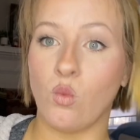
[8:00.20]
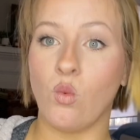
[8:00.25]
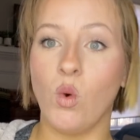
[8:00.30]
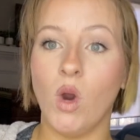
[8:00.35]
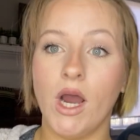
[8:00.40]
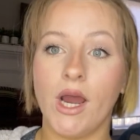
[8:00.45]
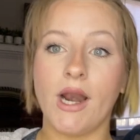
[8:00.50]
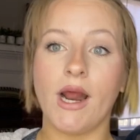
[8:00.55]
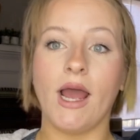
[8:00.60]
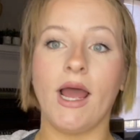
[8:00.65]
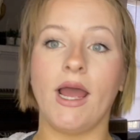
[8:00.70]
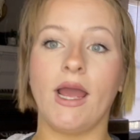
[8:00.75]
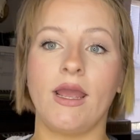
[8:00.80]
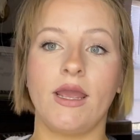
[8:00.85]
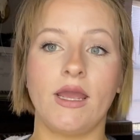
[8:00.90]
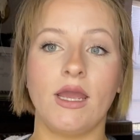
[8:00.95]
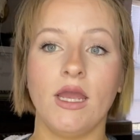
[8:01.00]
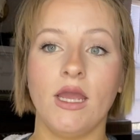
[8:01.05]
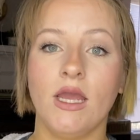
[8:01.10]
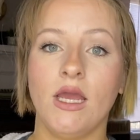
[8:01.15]
what
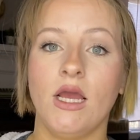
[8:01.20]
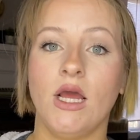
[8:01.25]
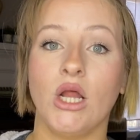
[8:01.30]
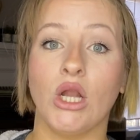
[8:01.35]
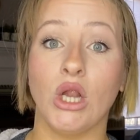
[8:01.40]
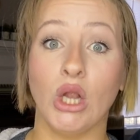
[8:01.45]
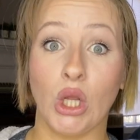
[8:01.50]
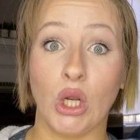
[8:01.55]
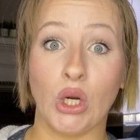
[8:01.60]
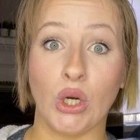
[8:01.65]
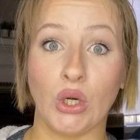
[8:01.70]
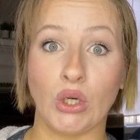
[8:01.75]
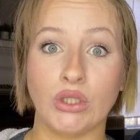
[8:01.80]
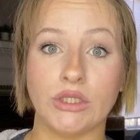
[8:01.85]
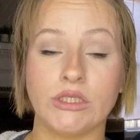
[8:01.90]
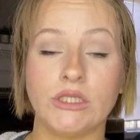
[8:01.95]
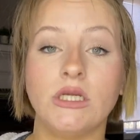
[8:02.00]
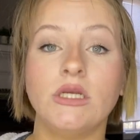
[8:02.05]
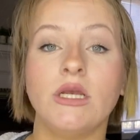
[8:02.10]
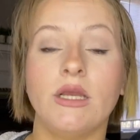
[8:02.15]
I
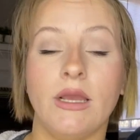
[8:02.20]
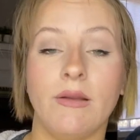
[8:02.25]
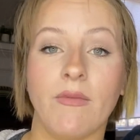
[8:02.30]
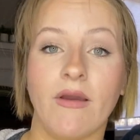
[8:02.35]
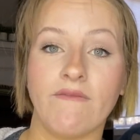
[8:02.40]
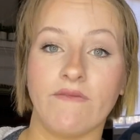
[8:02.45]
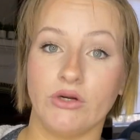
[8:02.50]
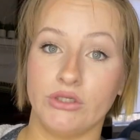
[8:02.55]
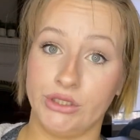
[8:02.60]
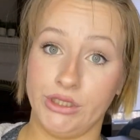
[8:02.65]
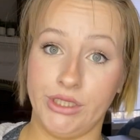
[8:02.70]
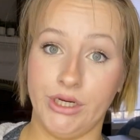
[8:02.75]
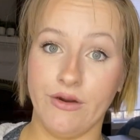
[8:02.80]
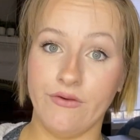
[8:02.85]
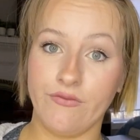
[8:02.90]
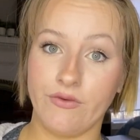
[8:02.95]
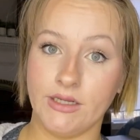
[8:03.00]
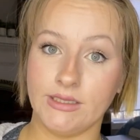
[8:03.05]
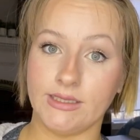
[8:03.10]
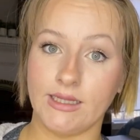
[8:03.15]
learned in my first year
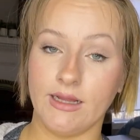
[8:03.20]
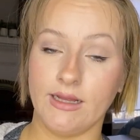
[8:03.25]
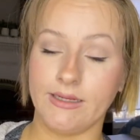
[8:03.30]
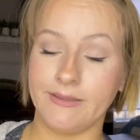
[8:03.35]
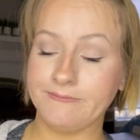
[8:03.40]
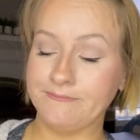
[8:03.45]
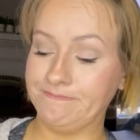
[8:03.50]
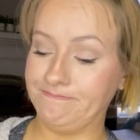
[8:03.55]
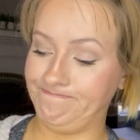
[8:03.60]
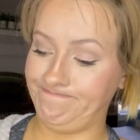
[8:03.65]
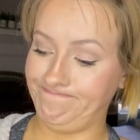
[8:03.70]
of reselling.